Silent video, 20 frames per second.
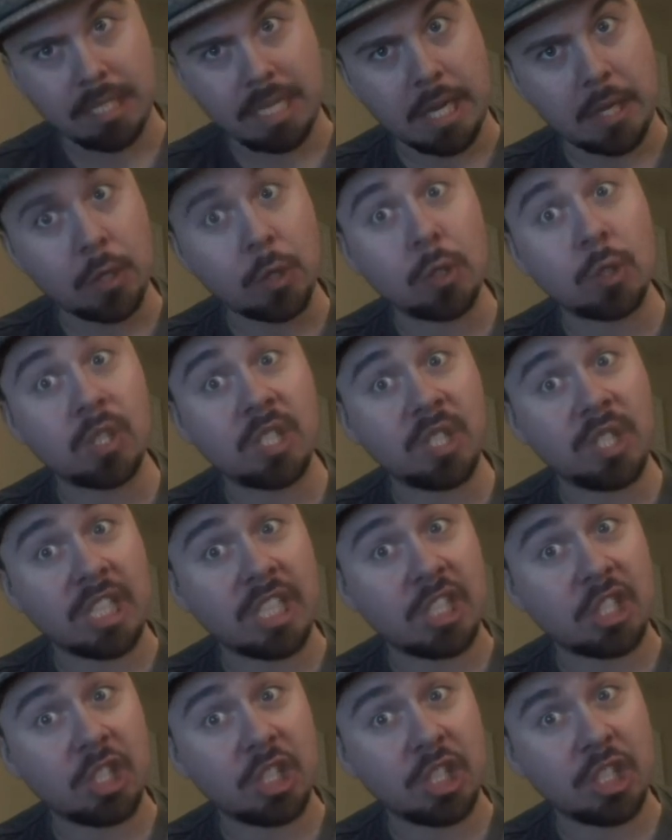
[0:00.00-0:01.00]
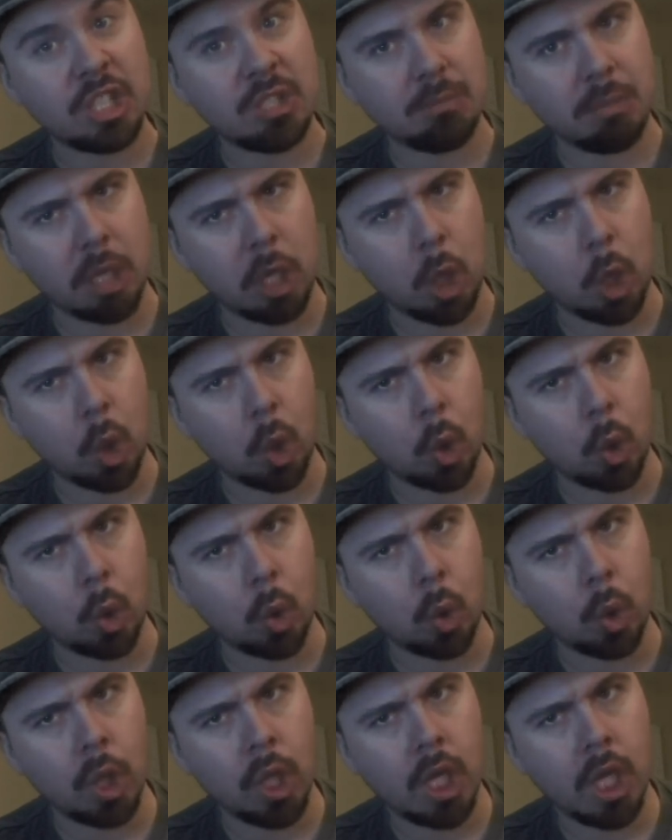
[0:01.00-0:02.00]
down your suggestions
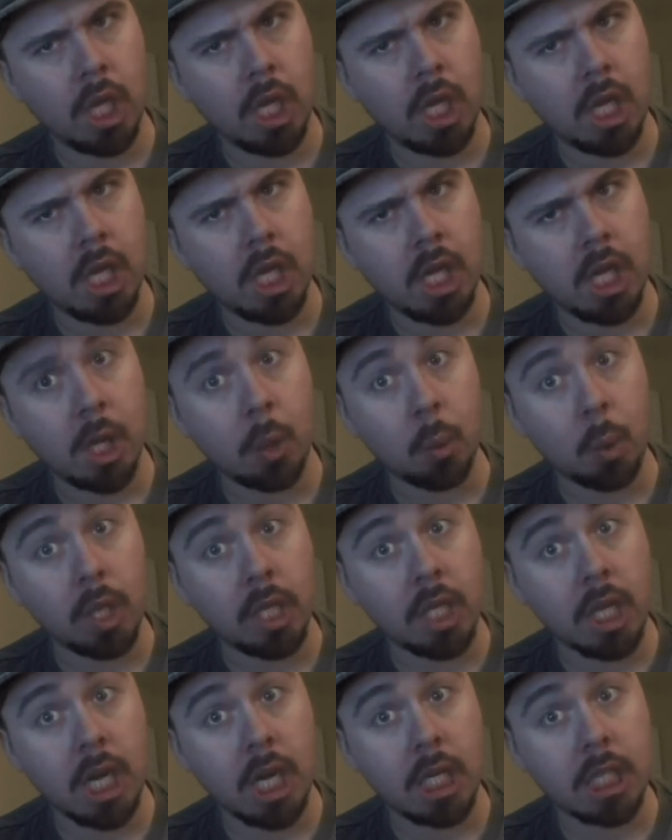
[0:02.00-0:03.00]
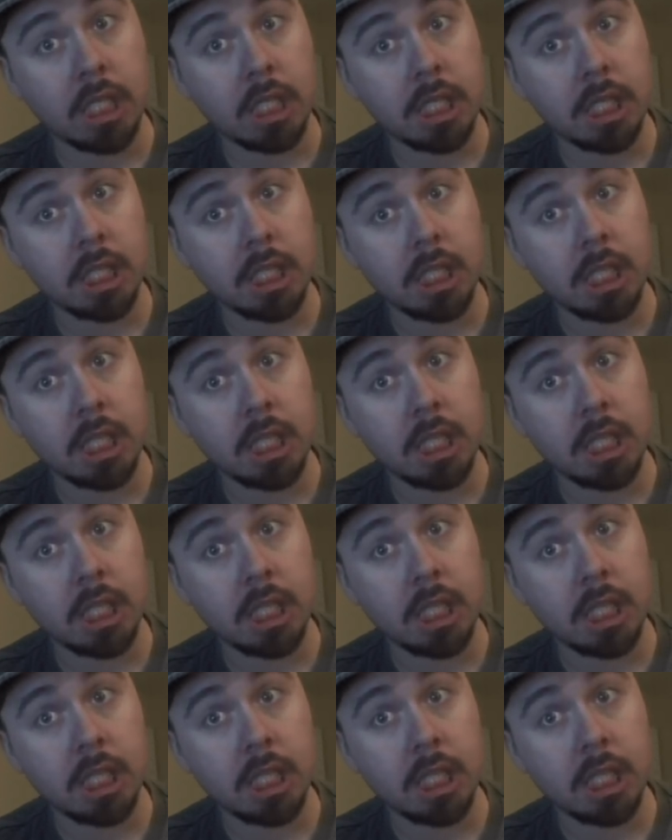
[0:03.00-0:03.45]
below and whatnot.